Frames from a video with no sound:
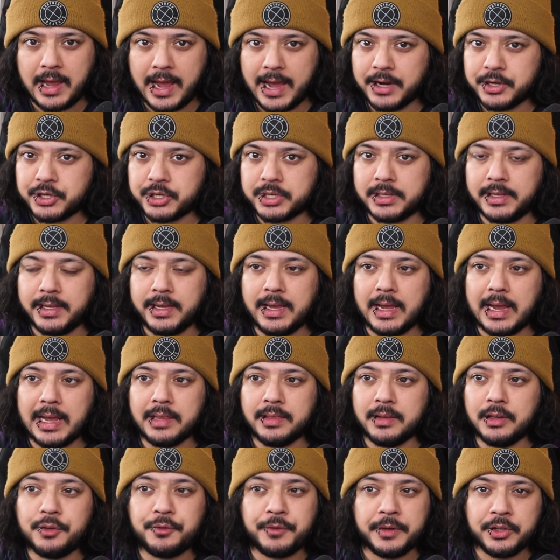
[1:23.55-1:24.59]
actually,
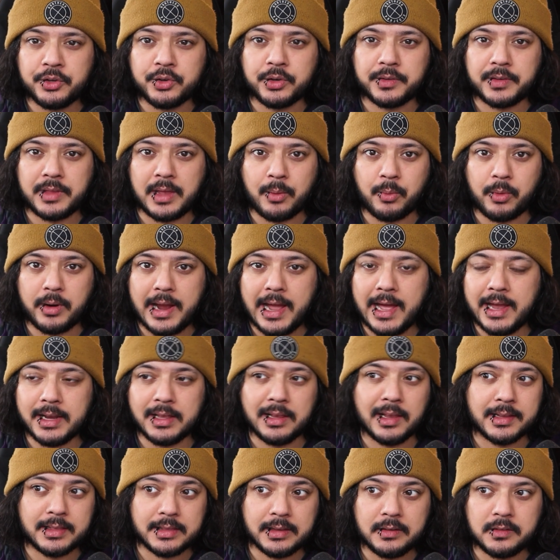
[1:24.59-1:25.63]
and these features that we're adding,
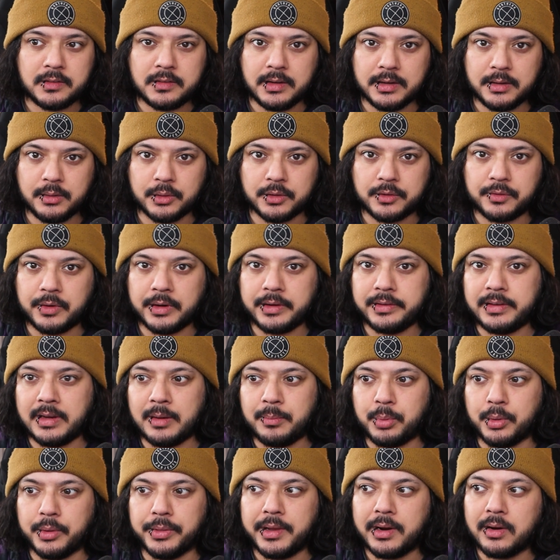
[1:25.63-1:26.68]
like these signals, for
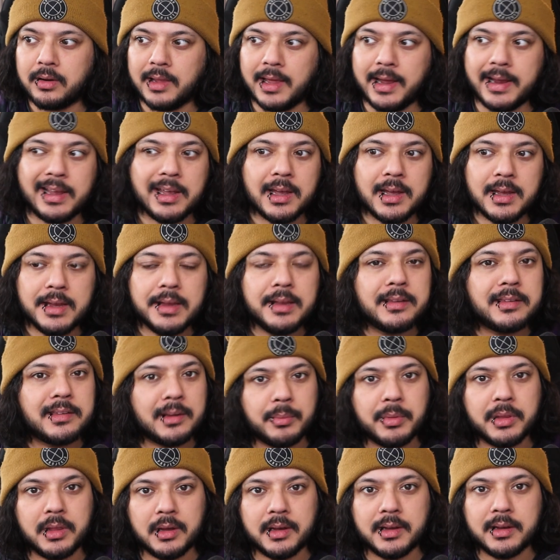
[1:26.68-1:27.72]
example, they're like
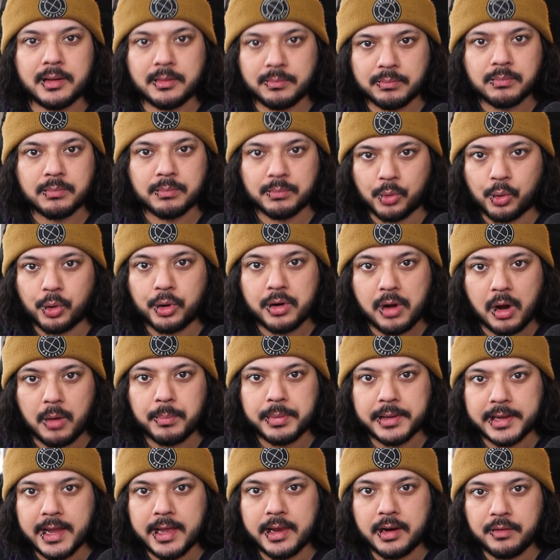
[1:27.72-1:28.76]
some of the more
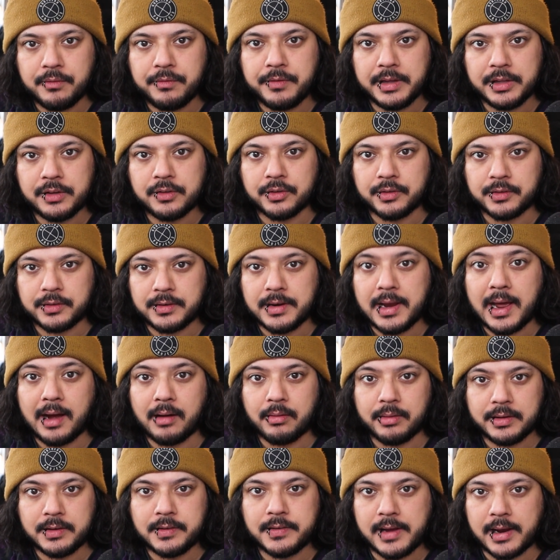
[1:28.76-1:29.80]
complicated features
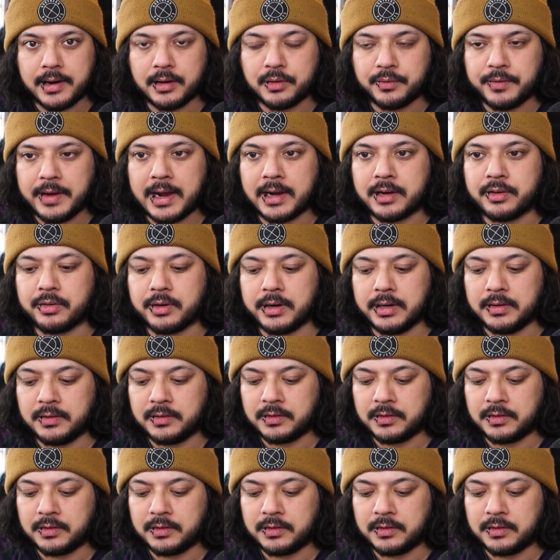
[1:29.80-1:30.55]
now in Satisfactory.